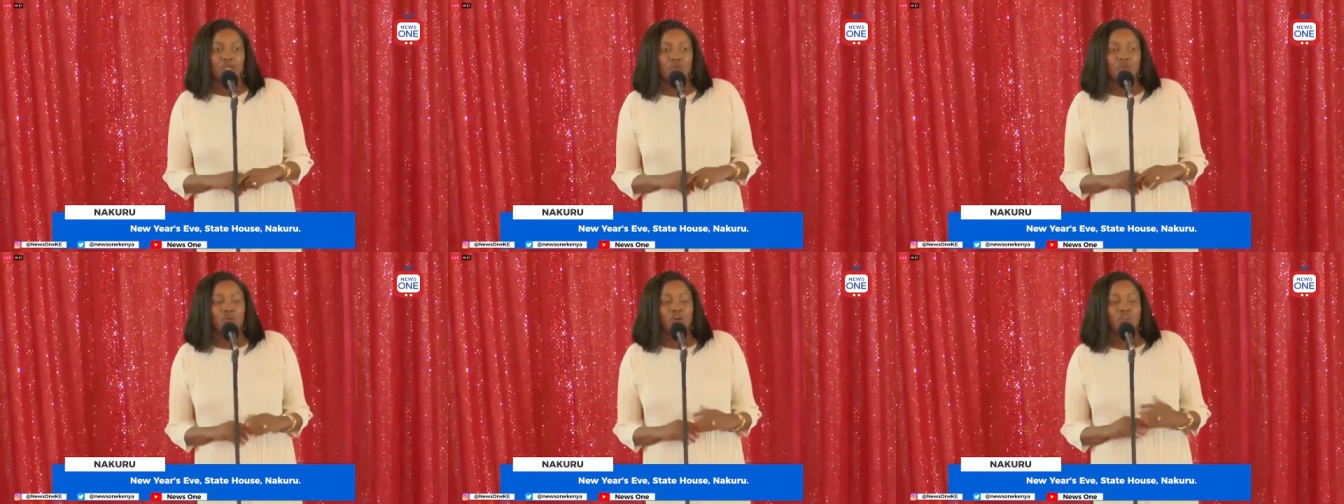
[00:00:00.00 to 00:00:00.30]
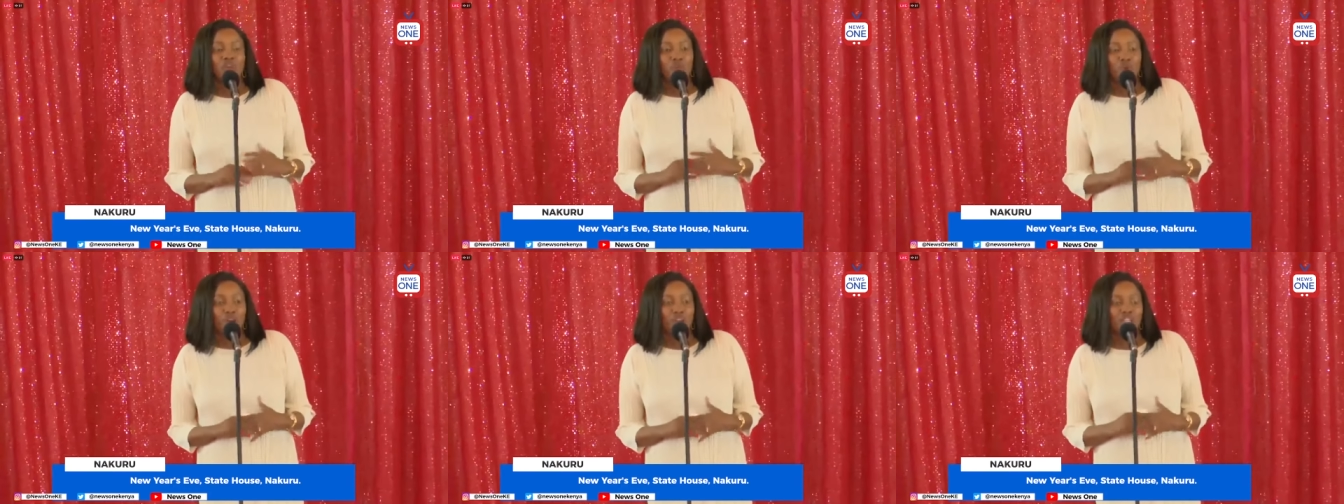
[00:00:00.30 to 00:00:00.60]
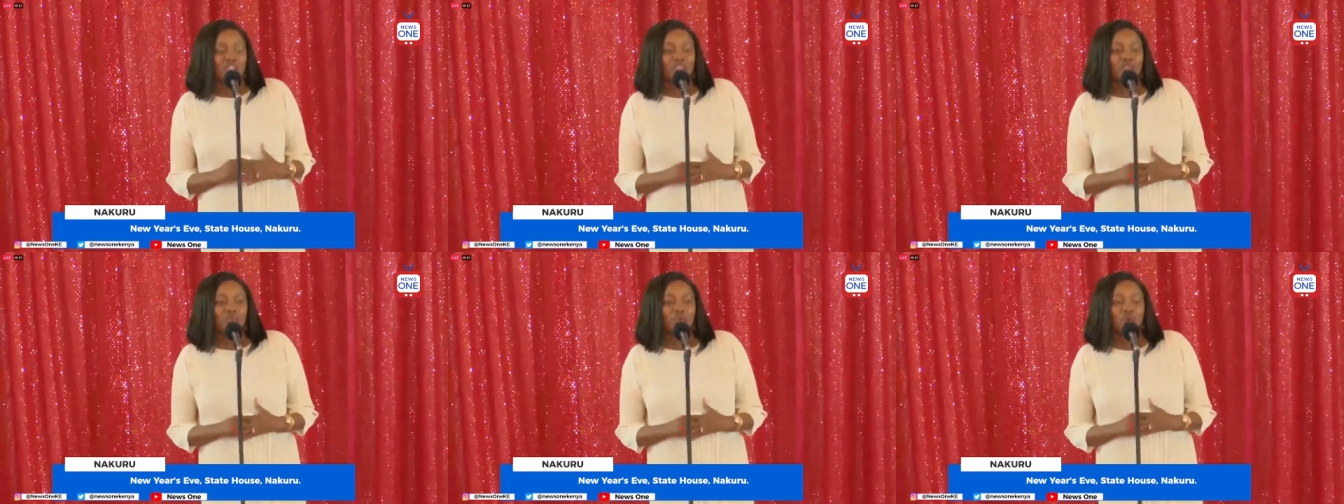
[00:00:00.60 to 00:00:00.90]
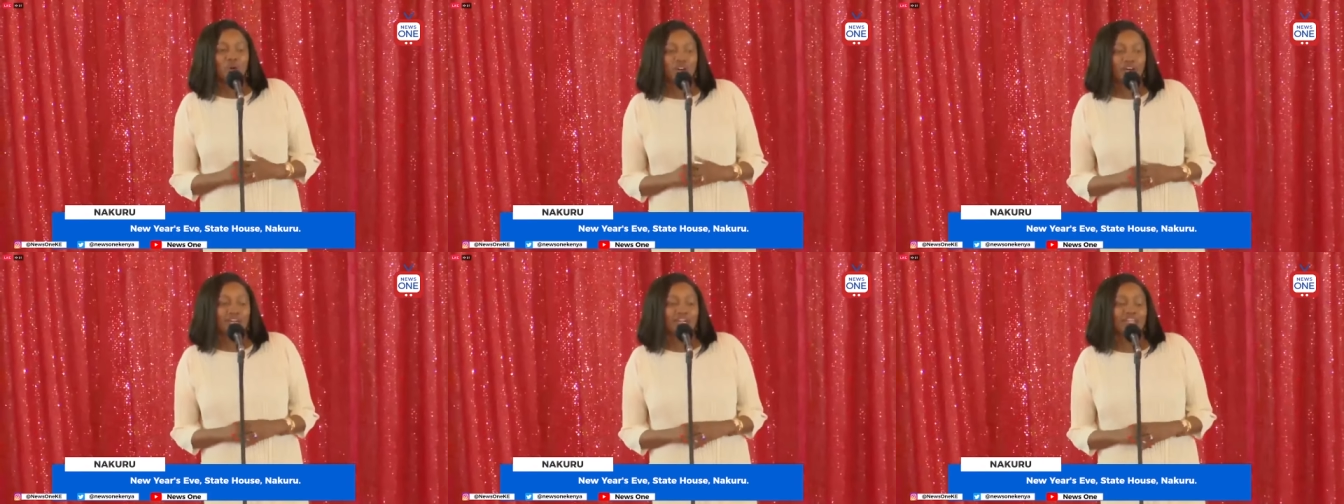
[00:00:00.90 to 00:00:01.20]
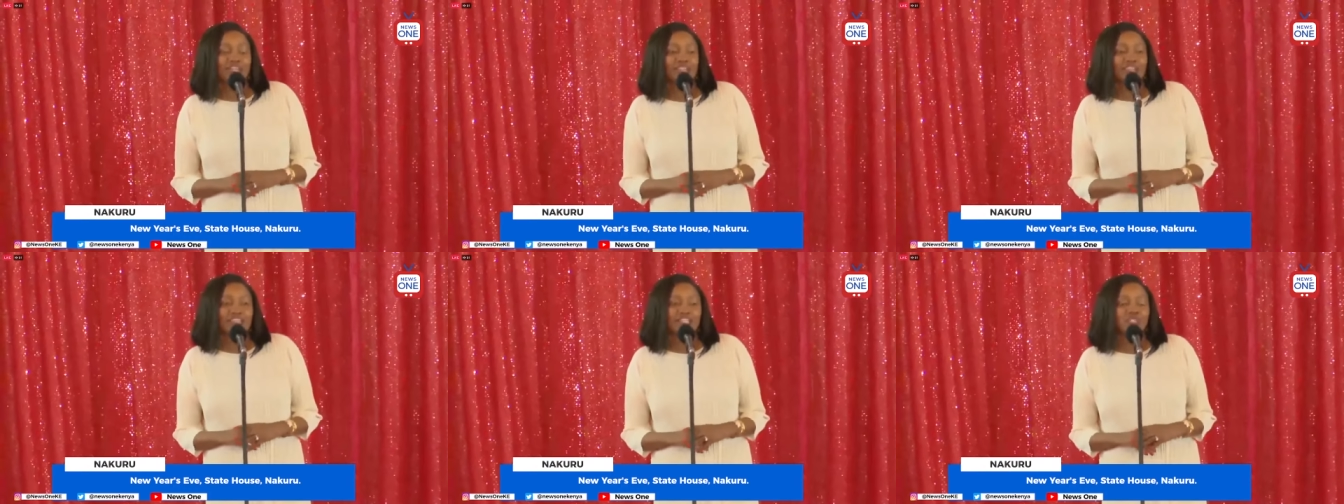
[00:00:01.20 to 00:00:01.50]
You have worked so
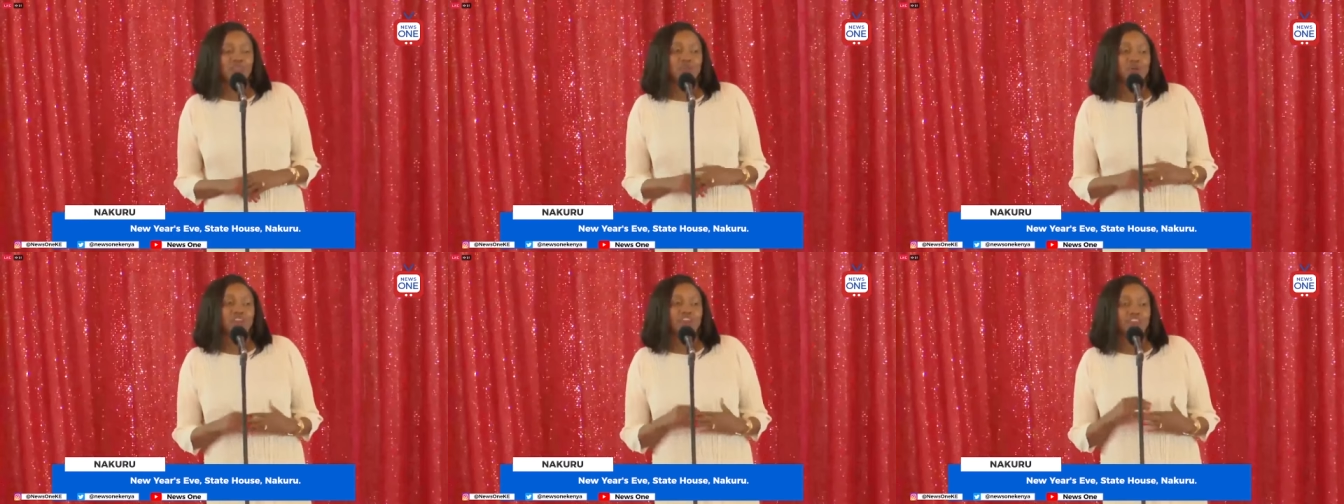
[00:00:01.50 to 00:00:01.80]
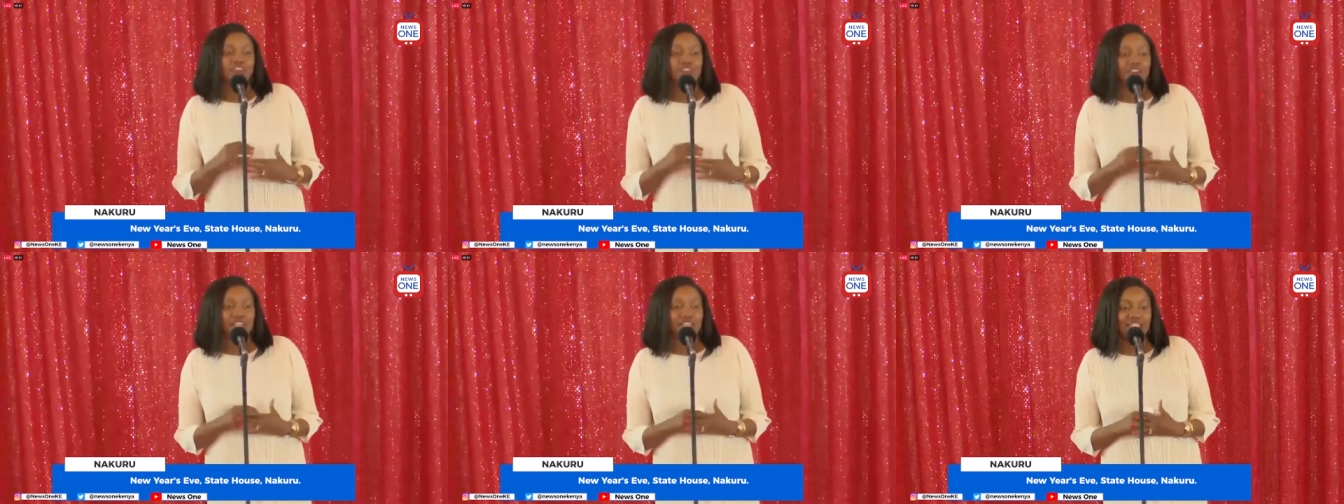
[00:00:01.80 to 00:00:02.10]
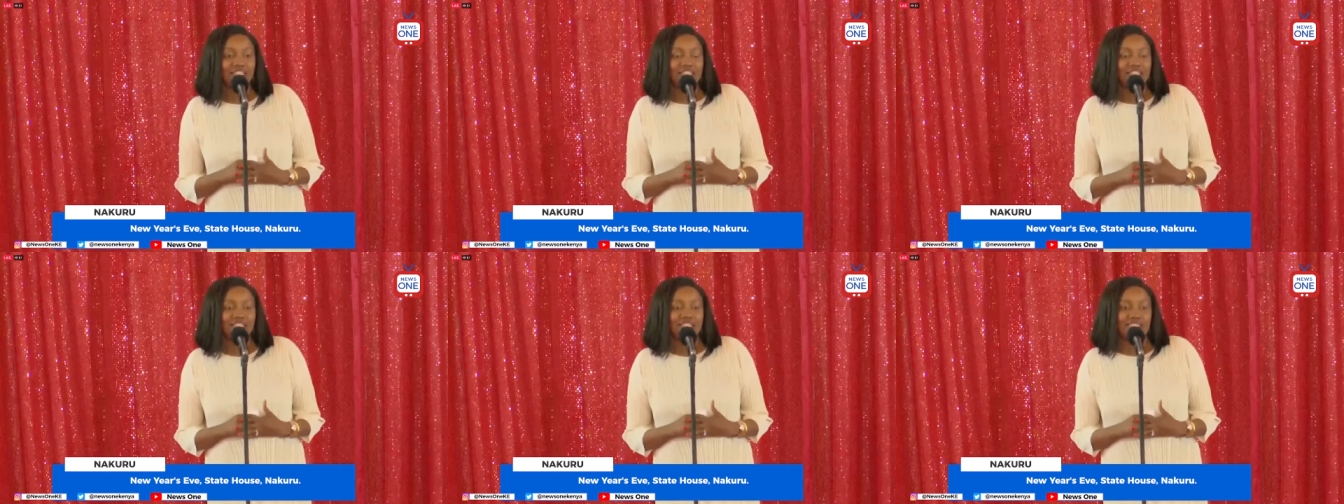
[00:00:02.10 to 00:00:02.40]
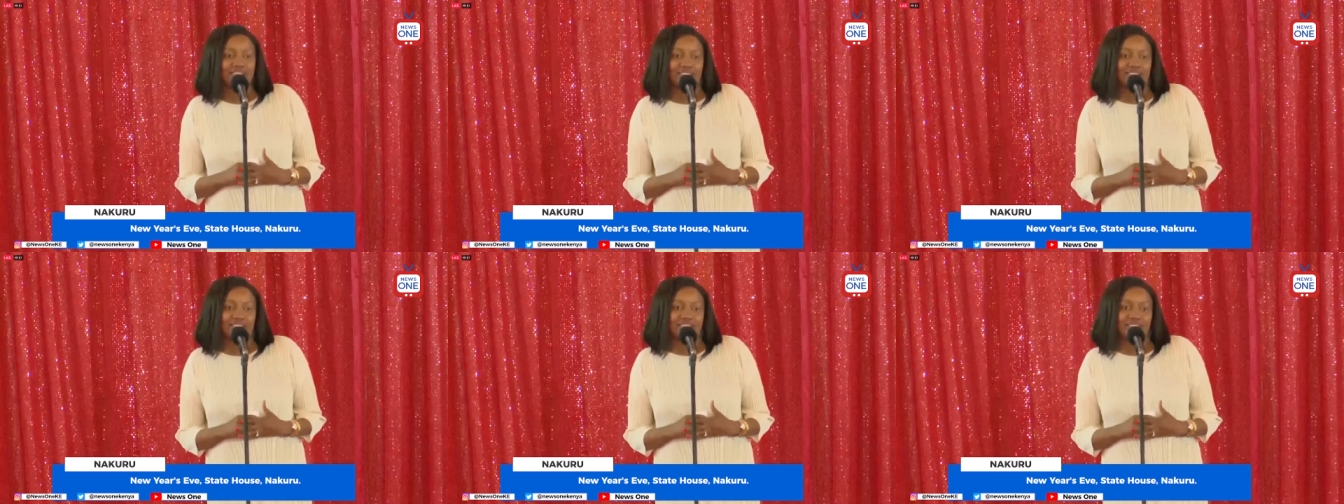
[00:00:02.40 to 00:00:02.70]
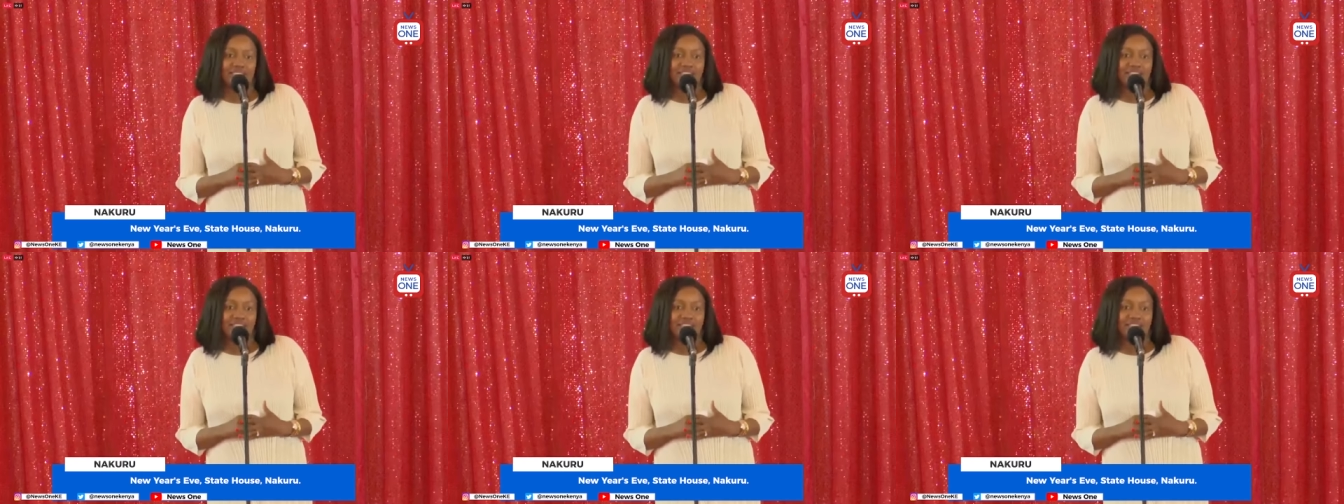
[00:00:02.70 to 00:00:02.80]
hard that you have finally